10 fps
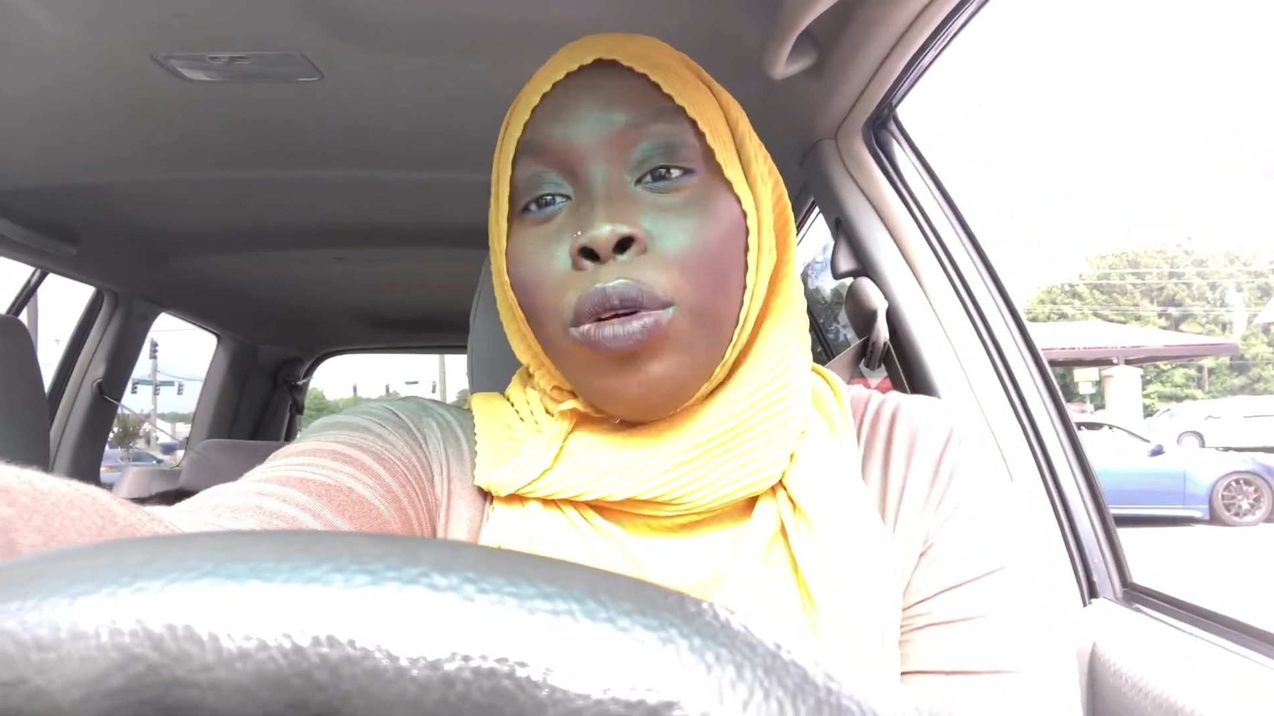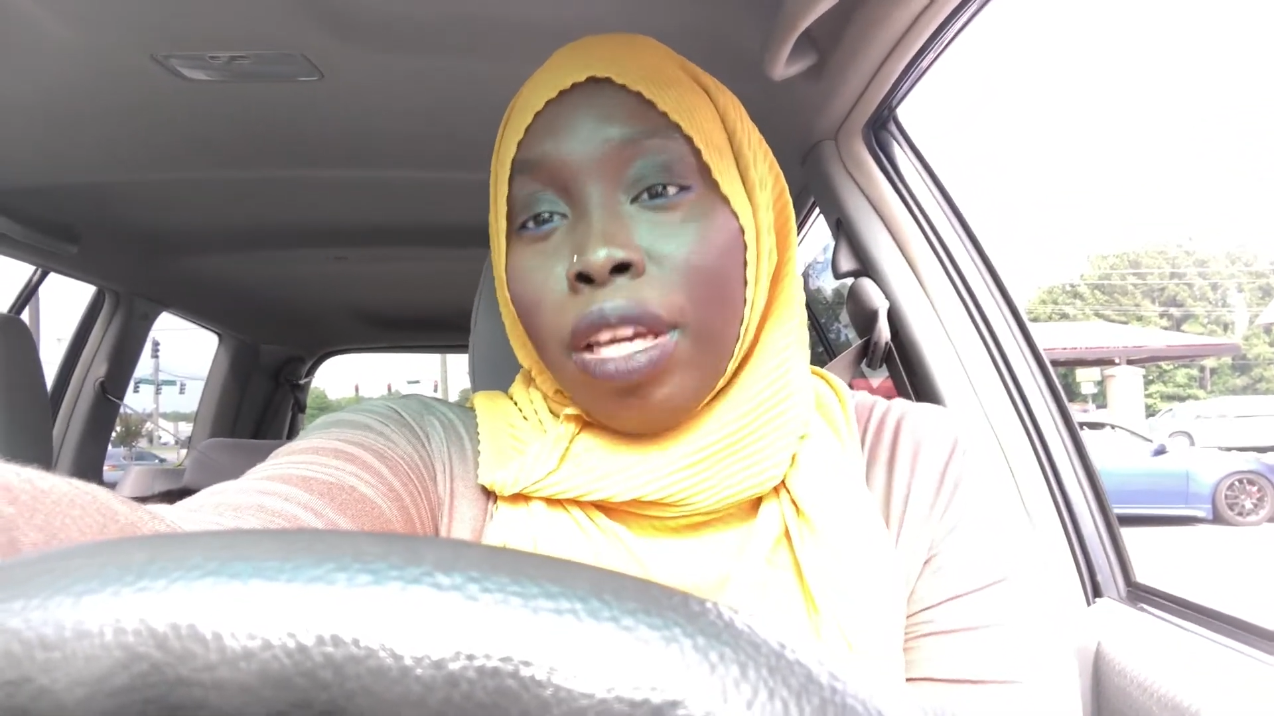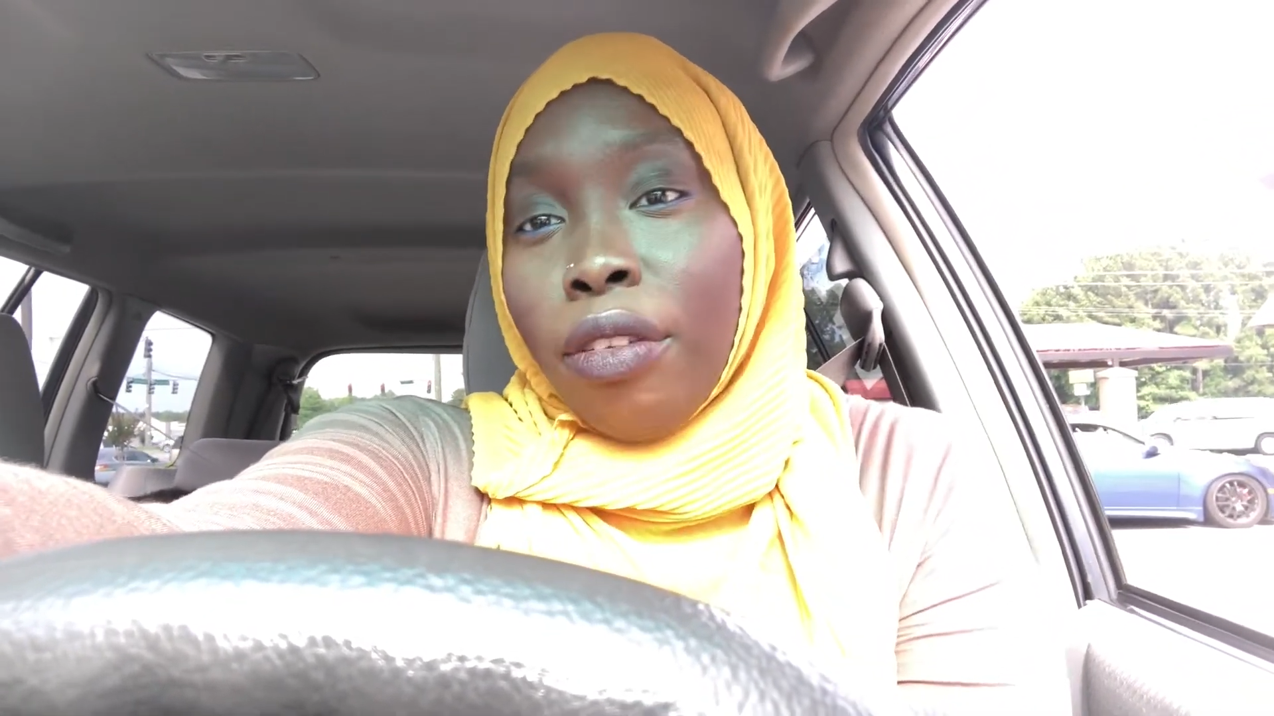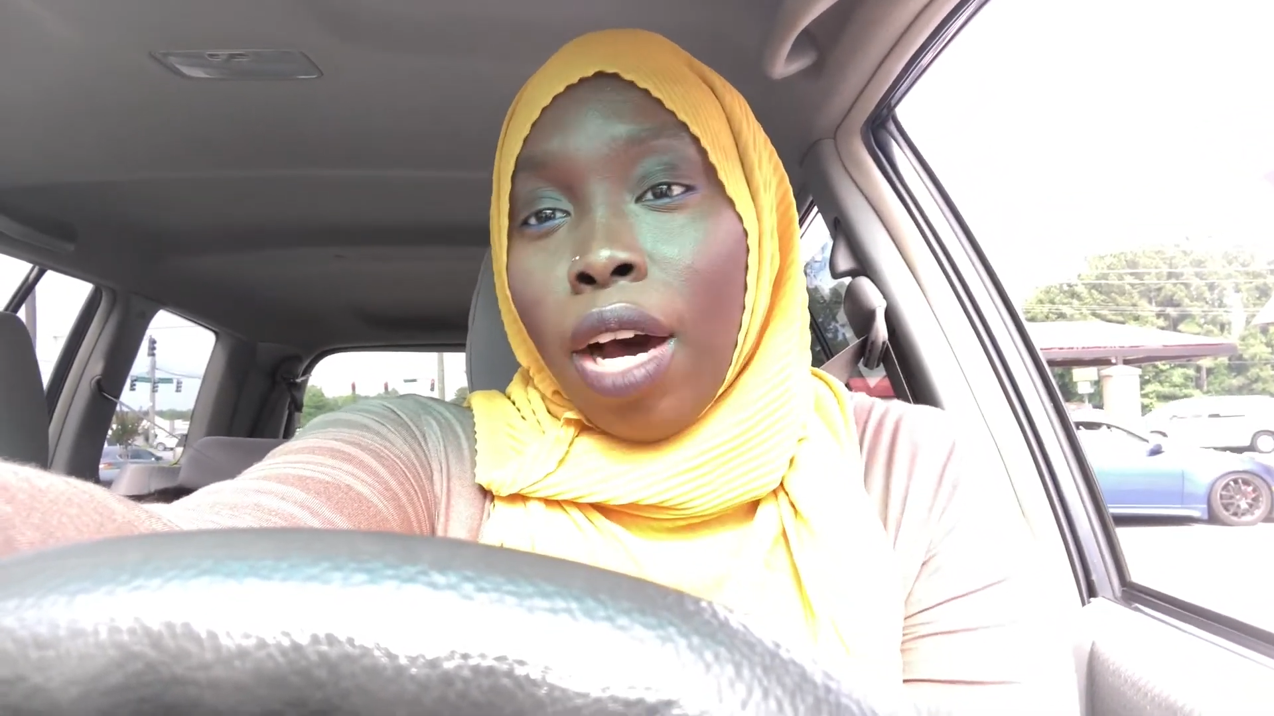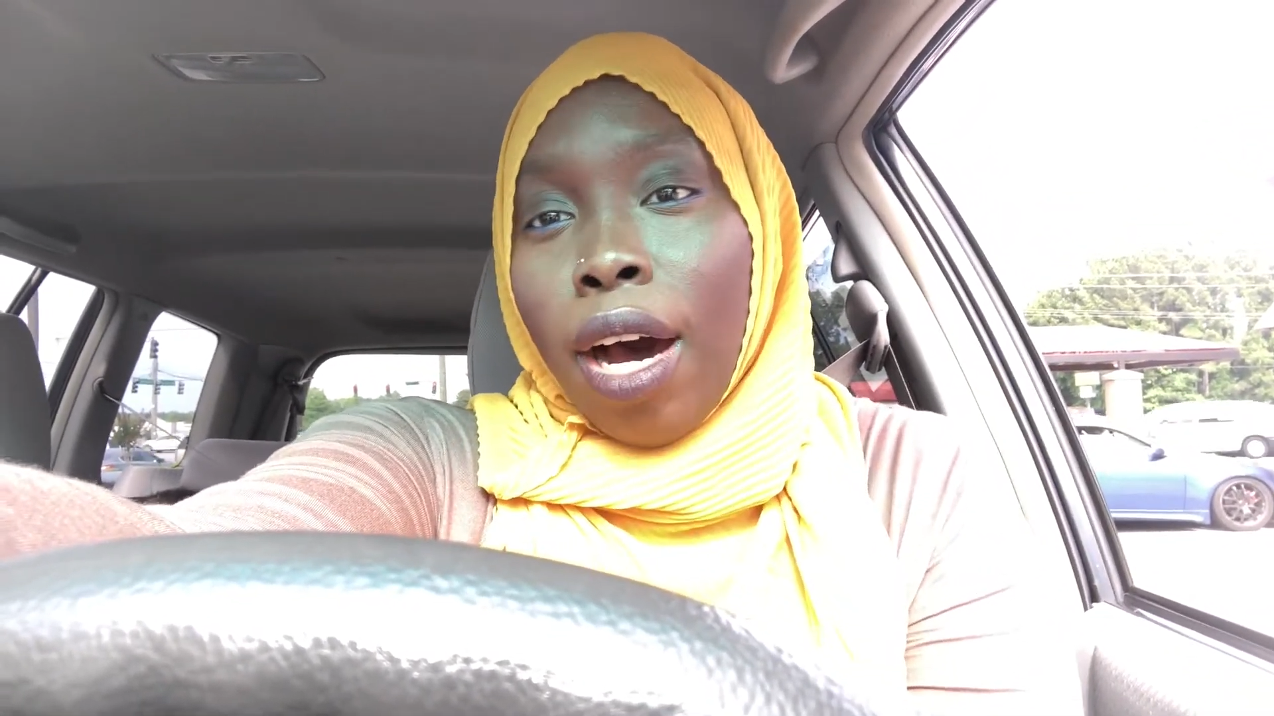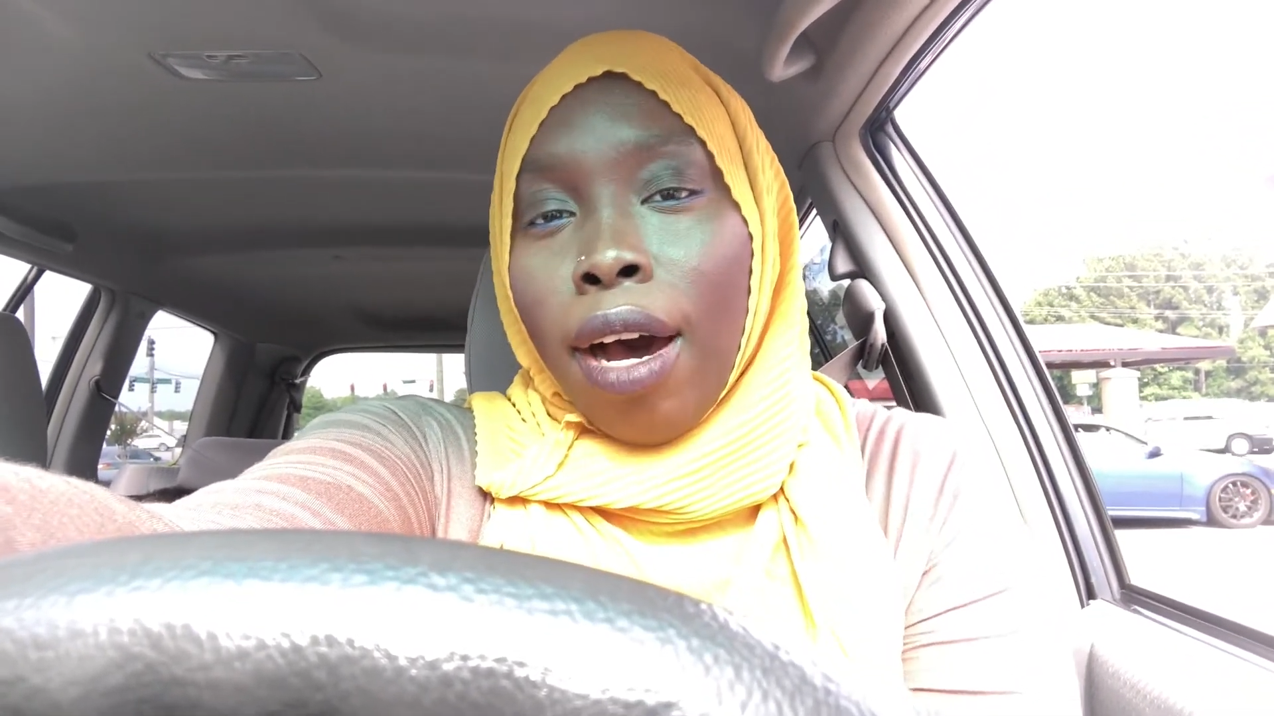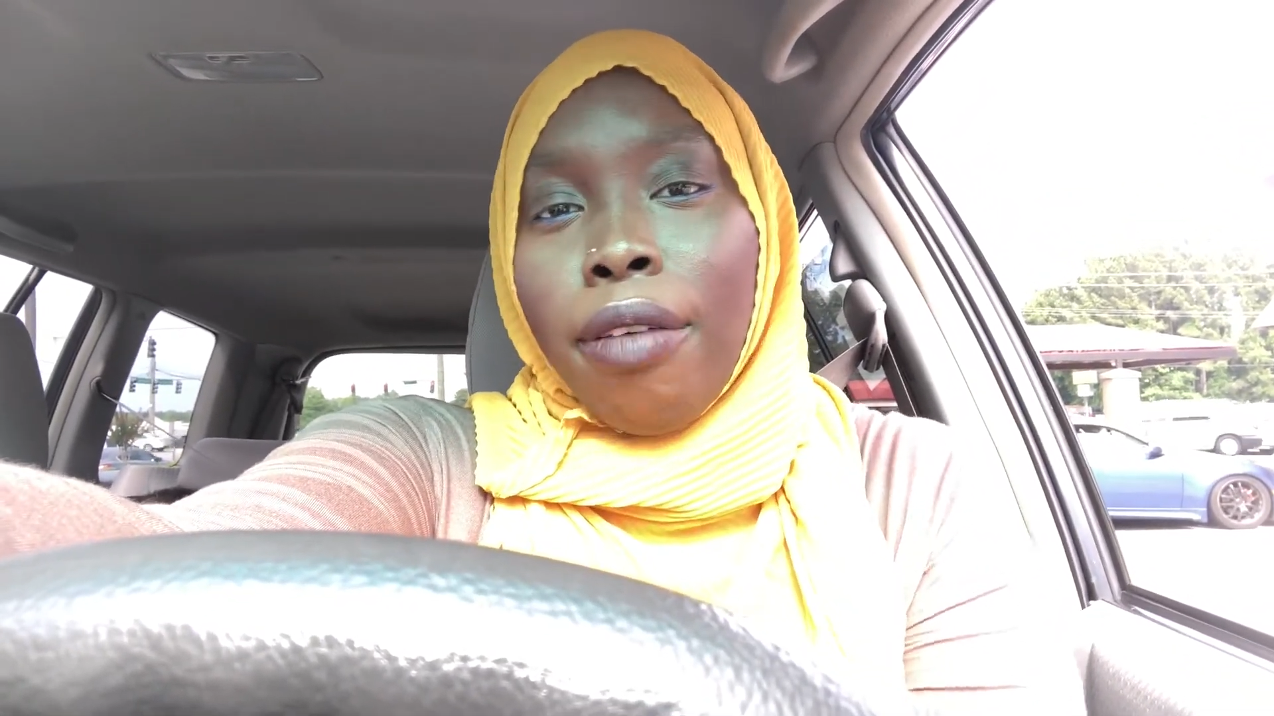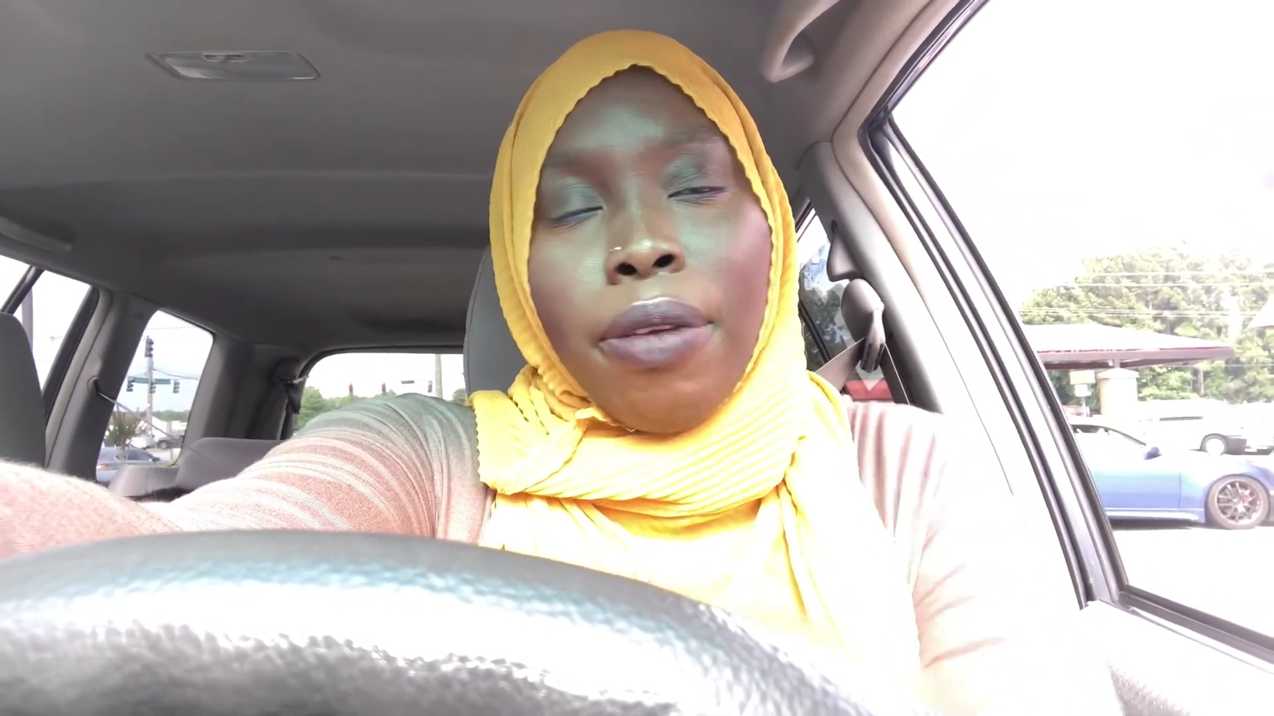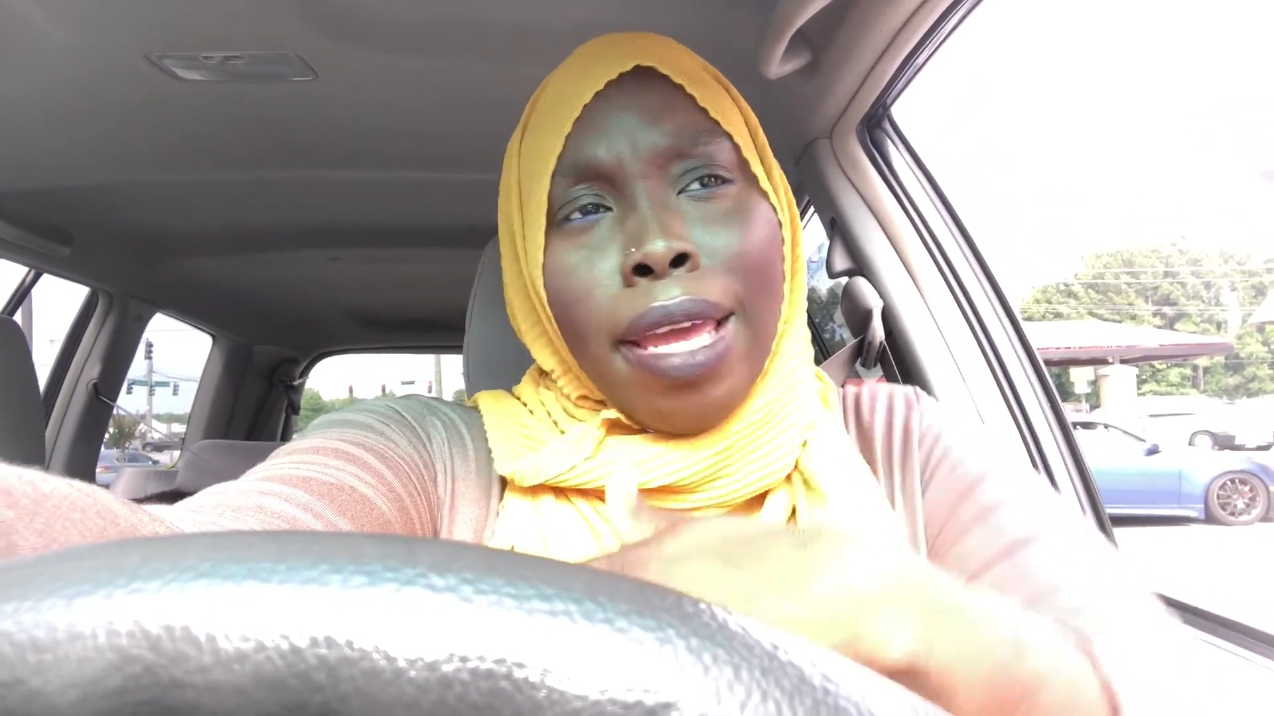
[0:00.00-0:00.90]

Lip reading: give off.